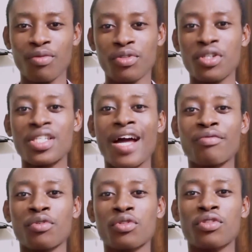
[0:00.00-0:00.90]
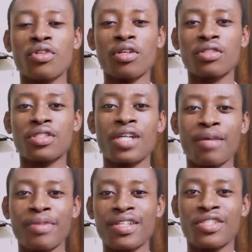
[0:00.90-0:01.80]
We just have to talk
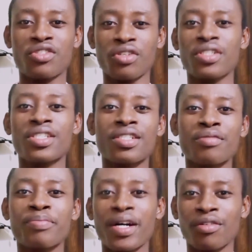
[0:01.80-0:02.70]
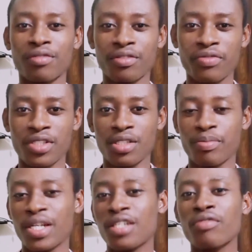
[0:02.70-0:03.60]
about the theoretical part of the physics,
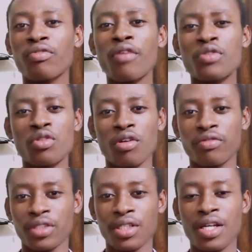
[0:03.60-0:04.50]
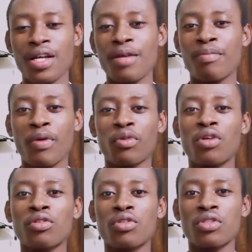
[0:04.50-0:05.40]
but it involves solving, but we're
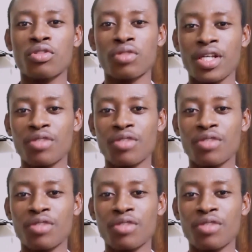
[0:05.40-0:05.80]
not going to that.